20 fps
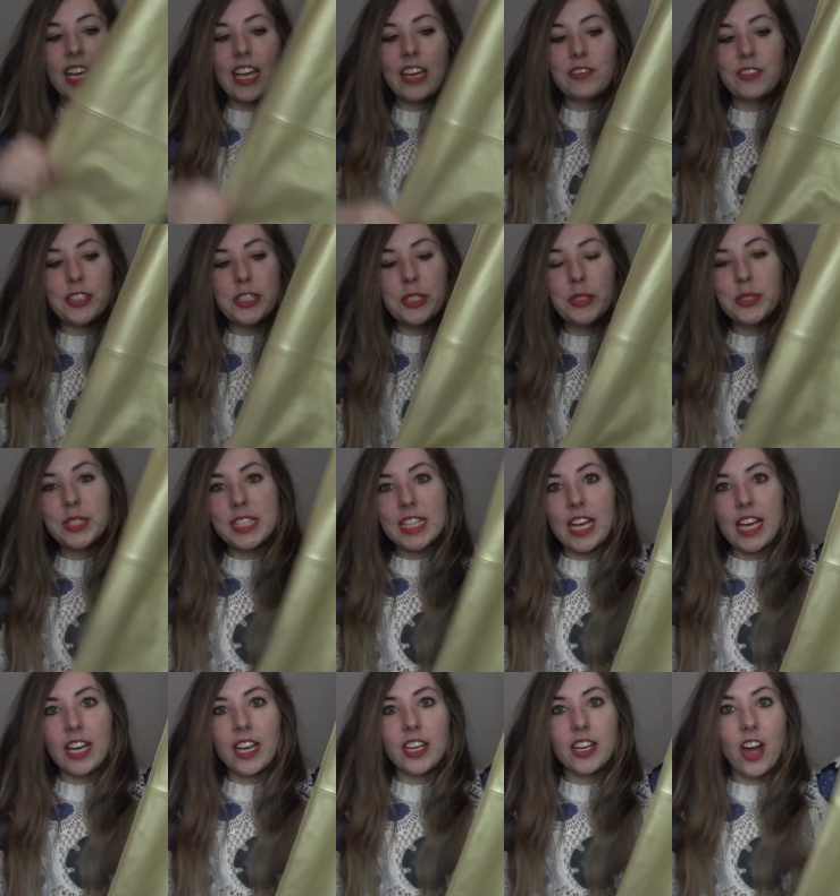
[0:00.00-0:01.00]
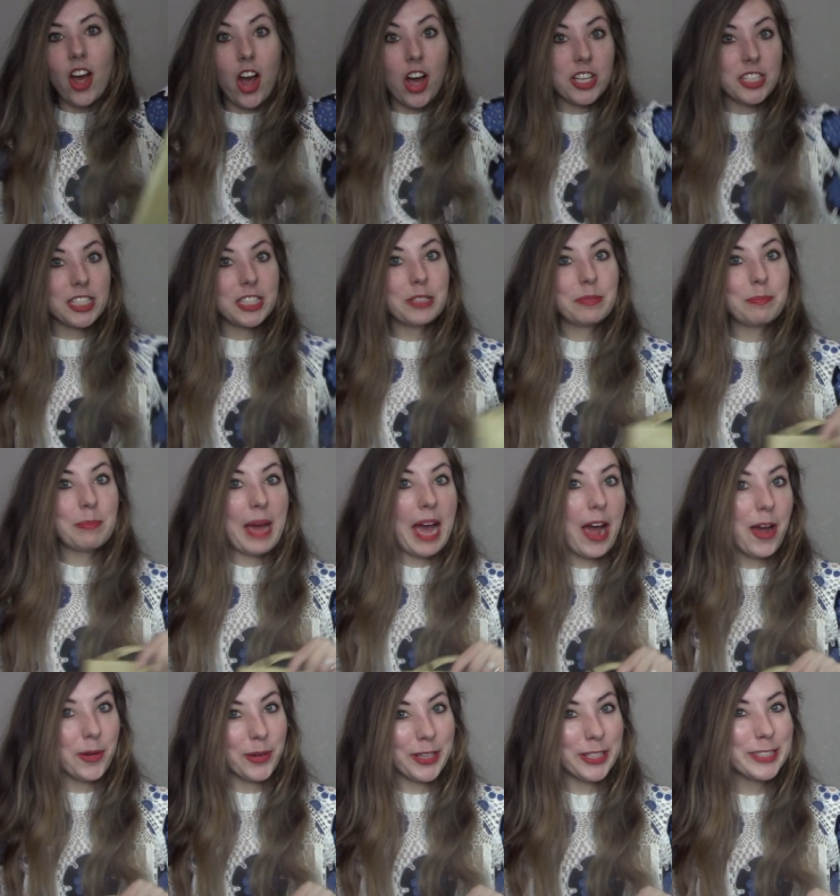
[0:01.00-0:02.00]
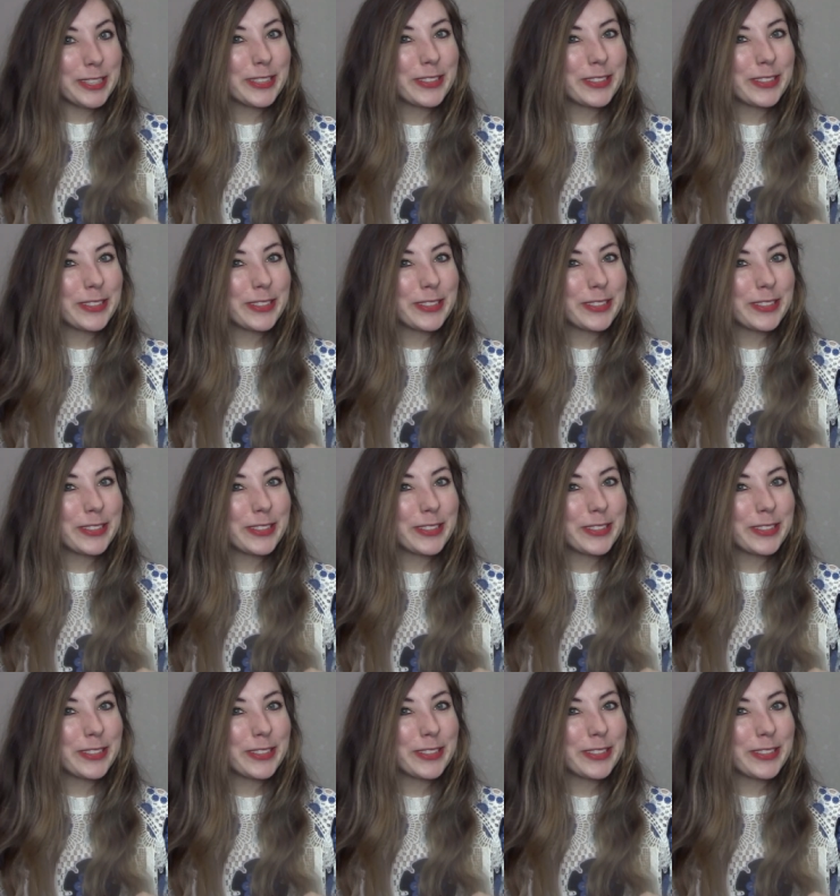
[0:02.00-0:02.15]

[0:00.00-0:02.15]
If you said Austin Powers,